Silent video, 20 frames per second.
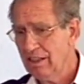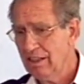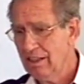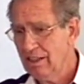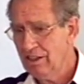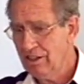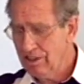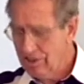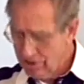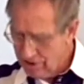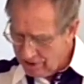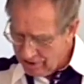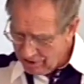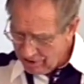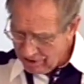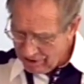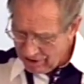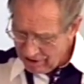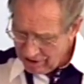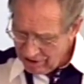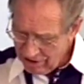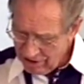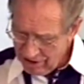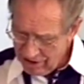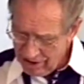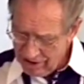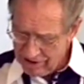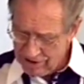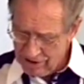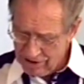He's under the
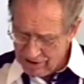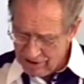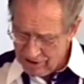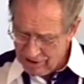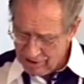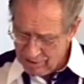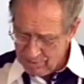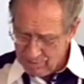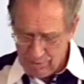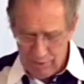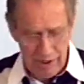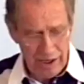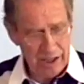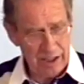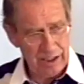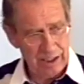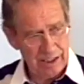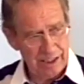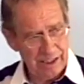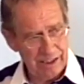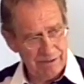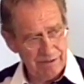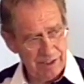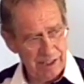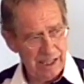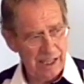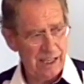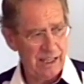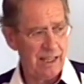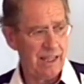constant penalty of
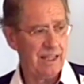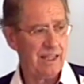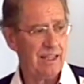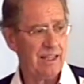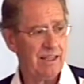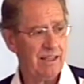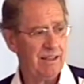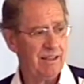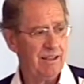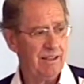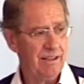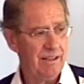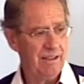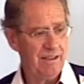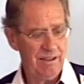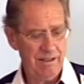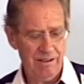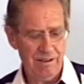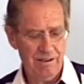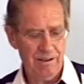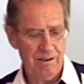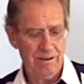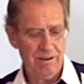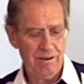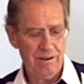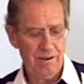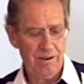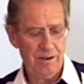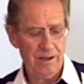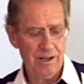death.
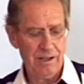All right?